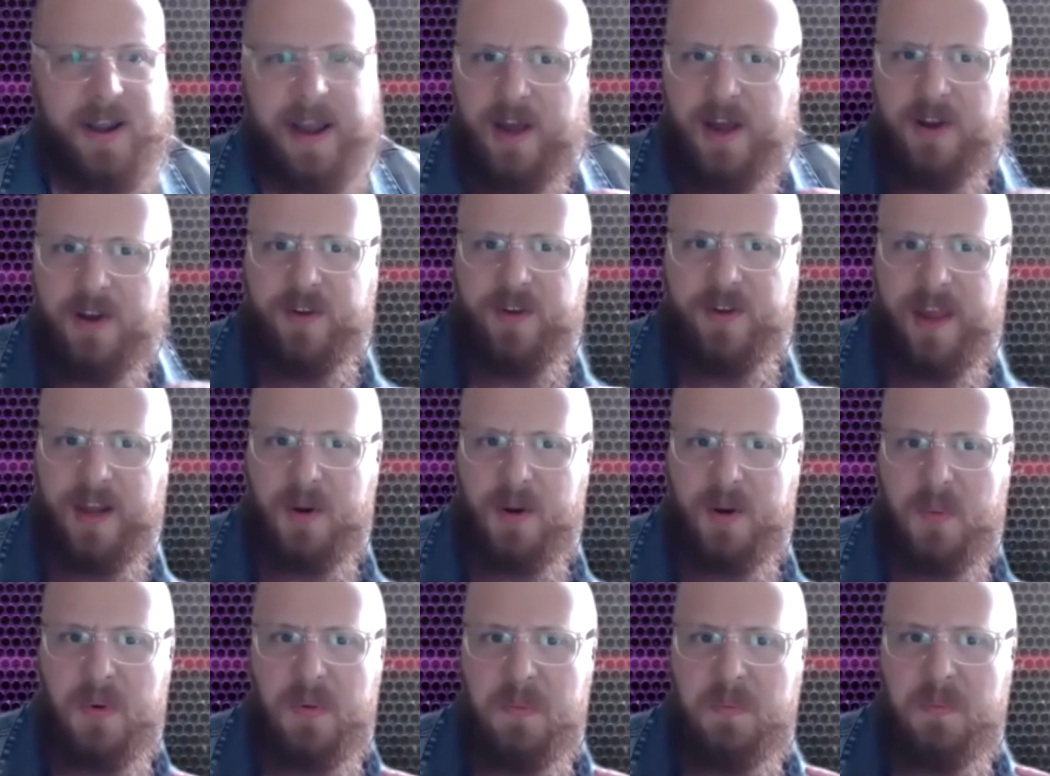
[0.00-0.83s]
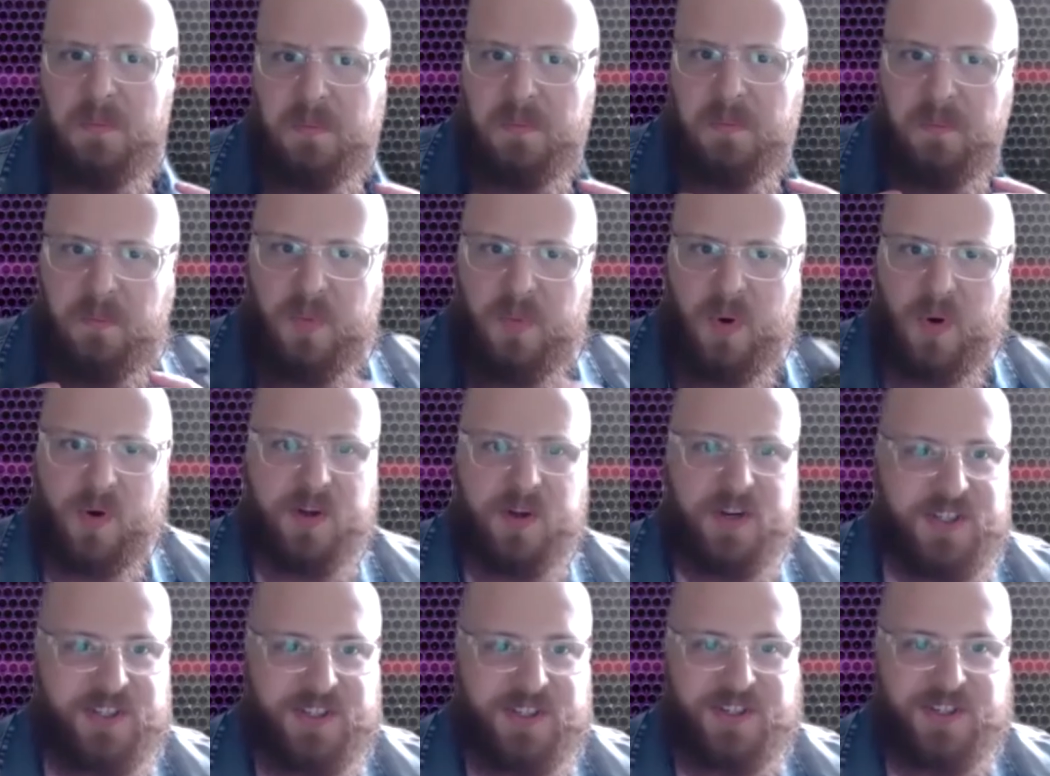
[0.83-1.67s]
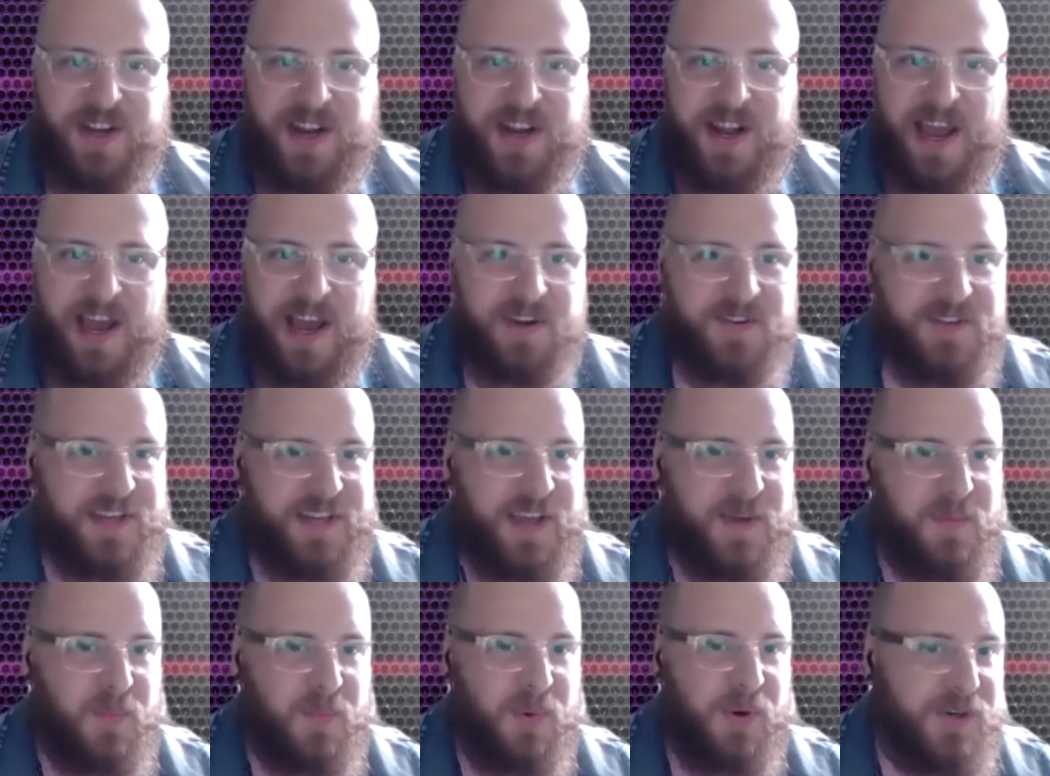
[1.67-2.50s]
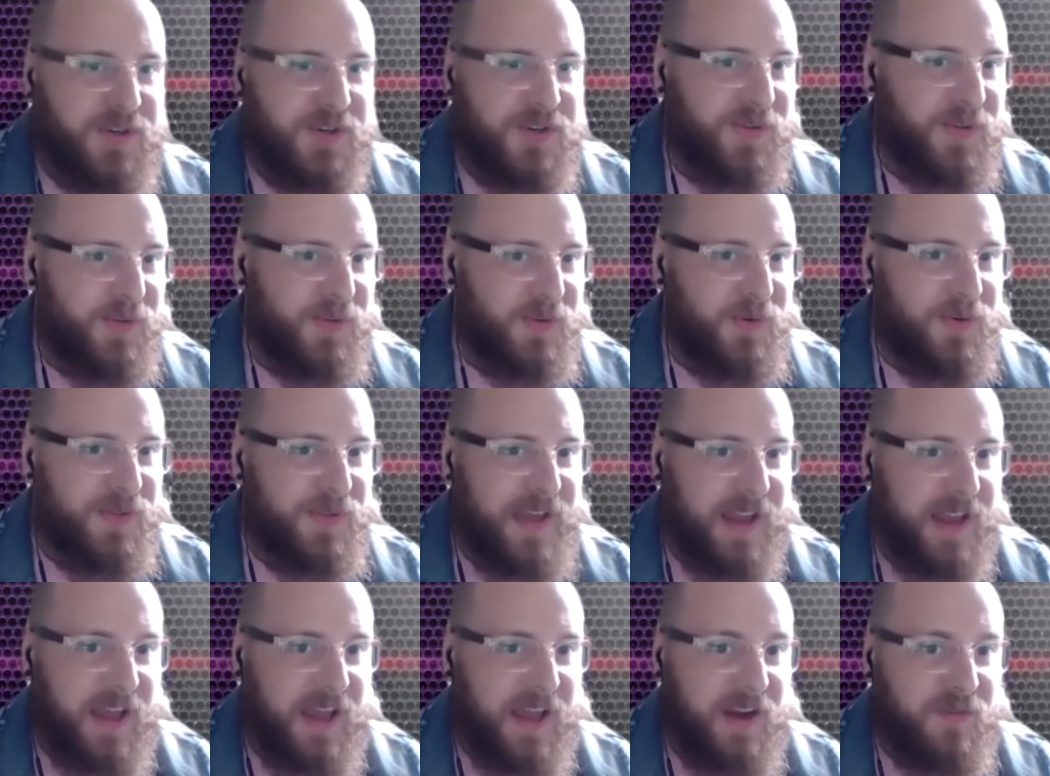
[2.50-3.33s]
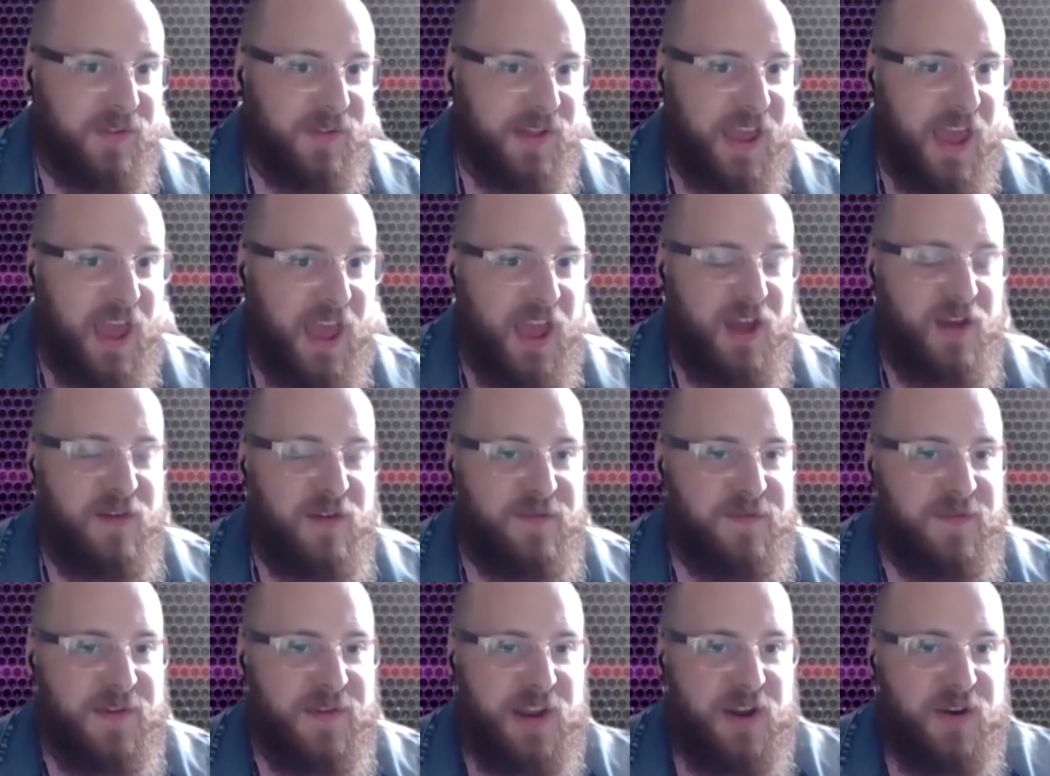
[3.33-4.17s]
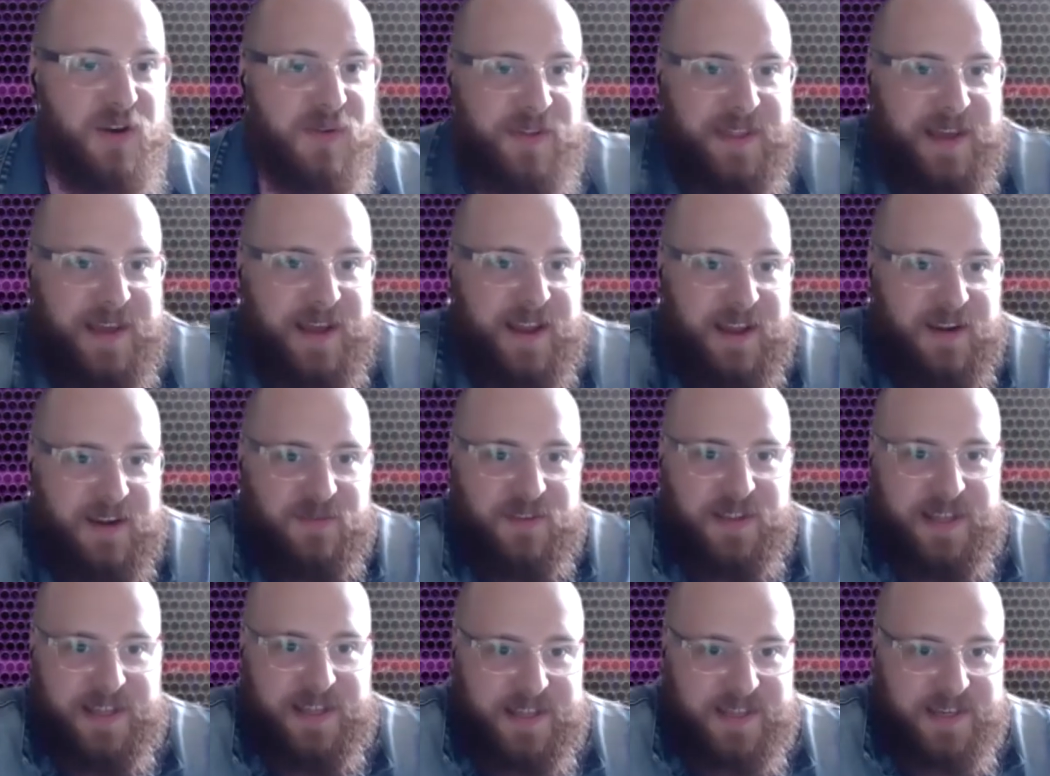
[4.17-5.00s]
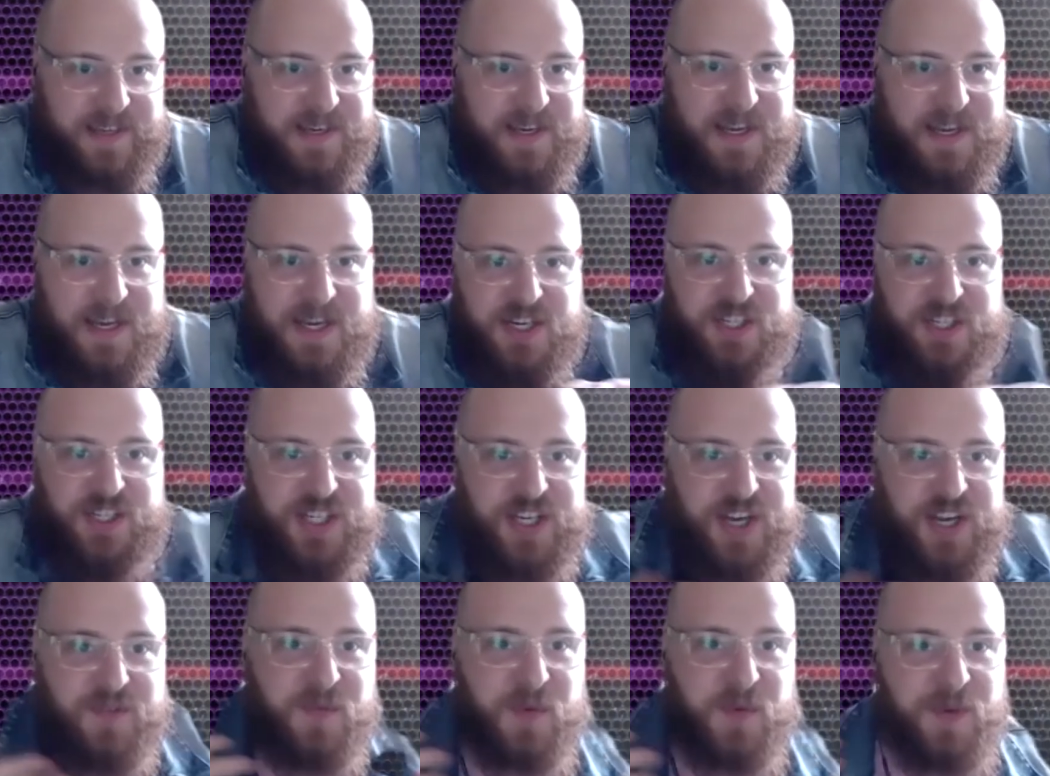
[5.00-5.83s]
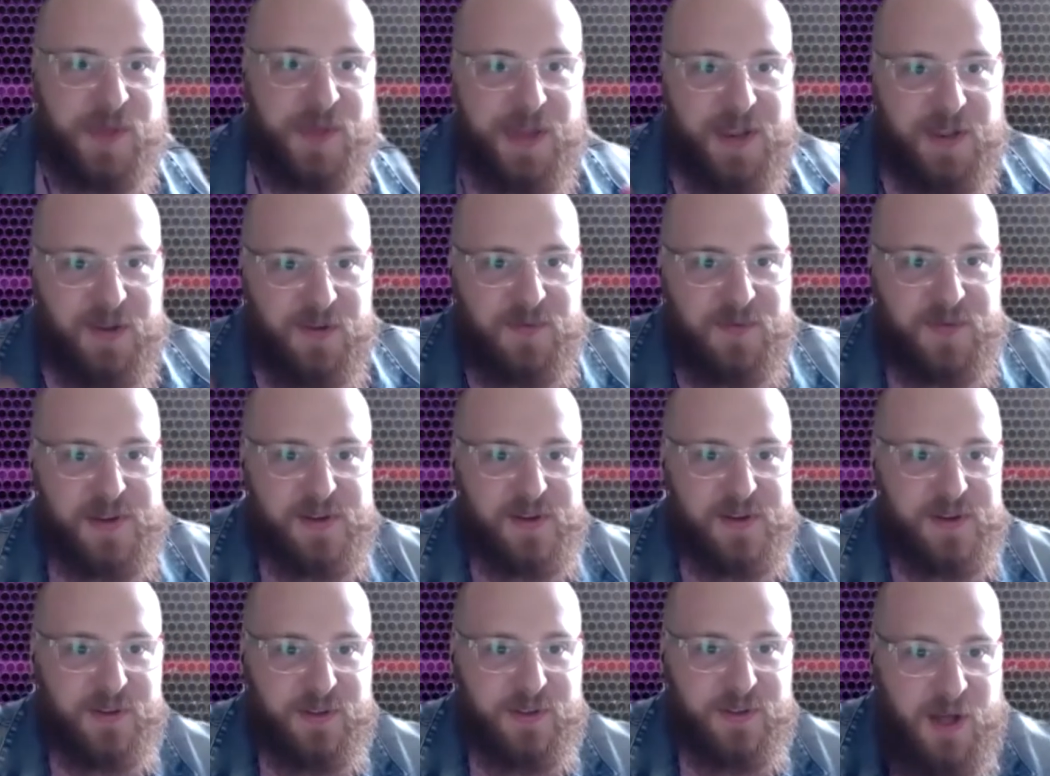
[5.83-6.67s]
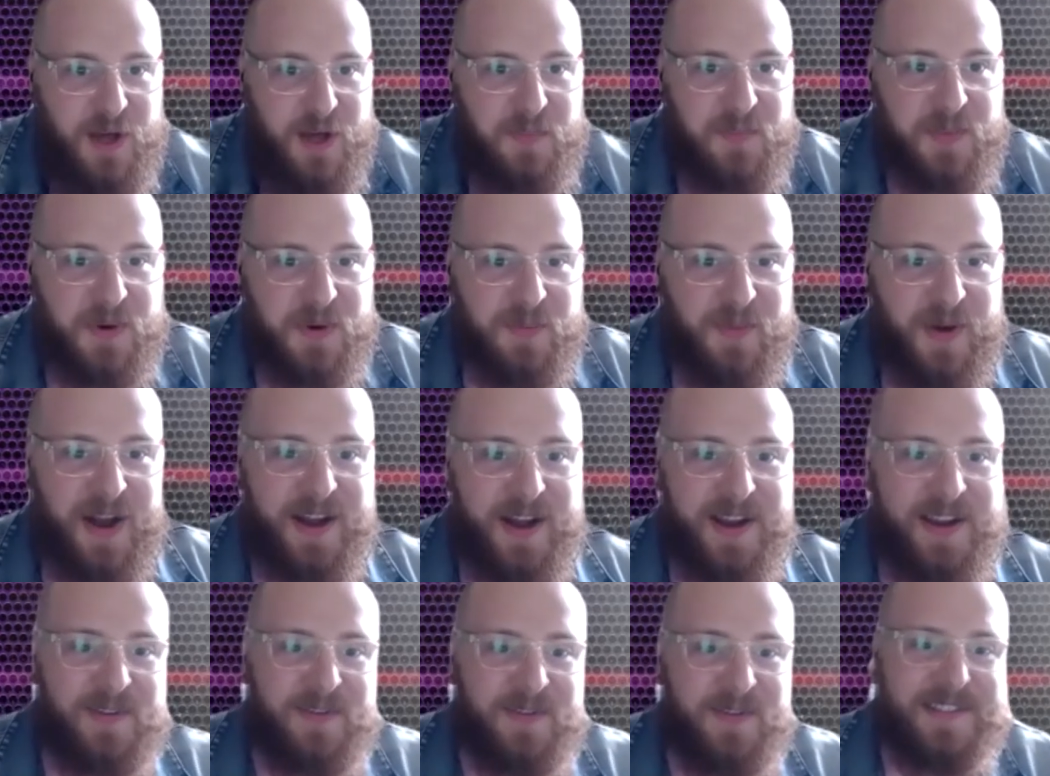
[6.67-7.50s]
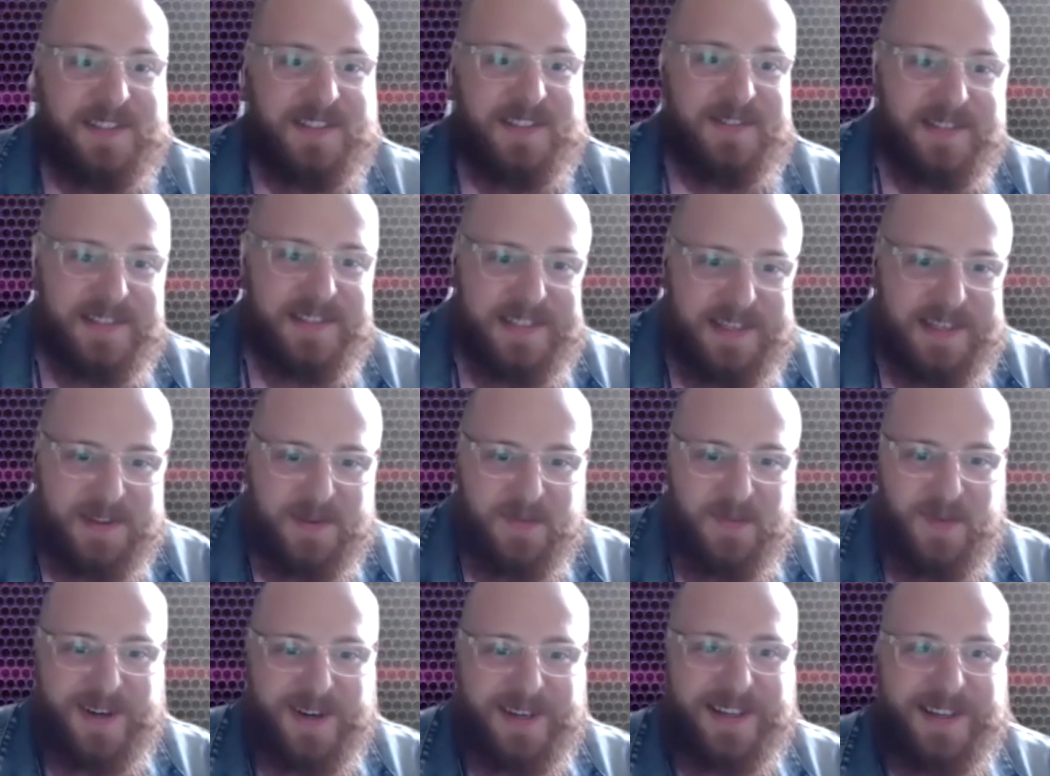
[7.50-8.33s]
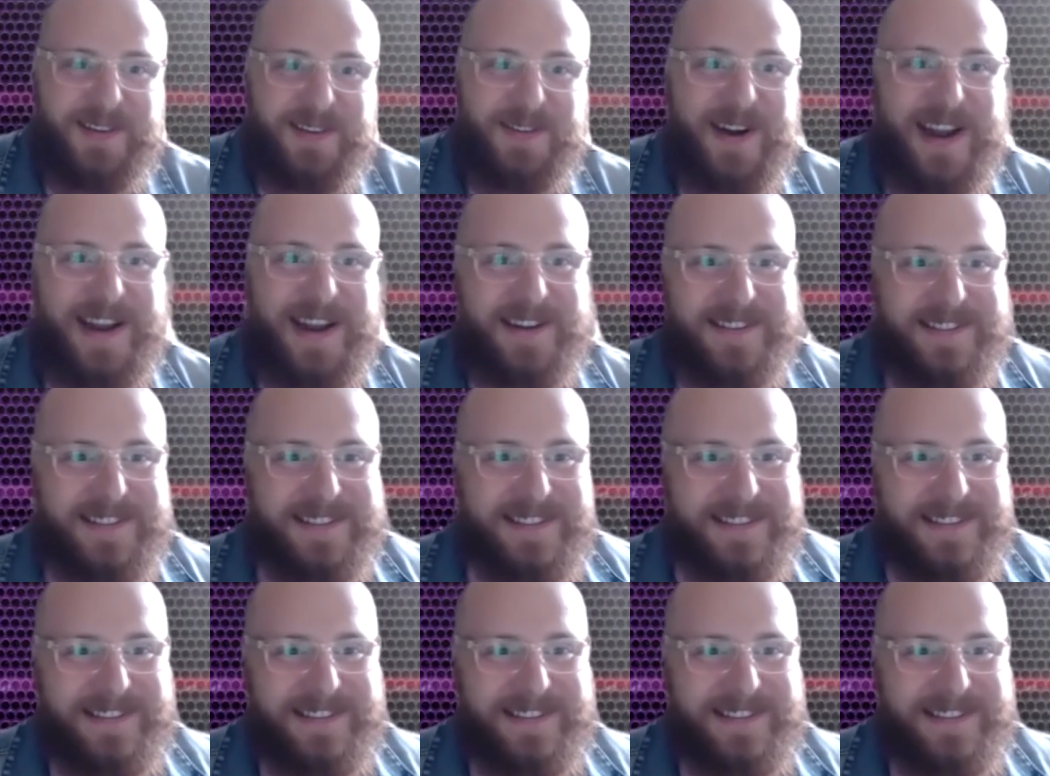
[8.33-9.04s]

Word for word: How'd you get out push how'd you get pushed through that kind of like fear and that kind of like uh, shiver that you feel up your body once you see them walking around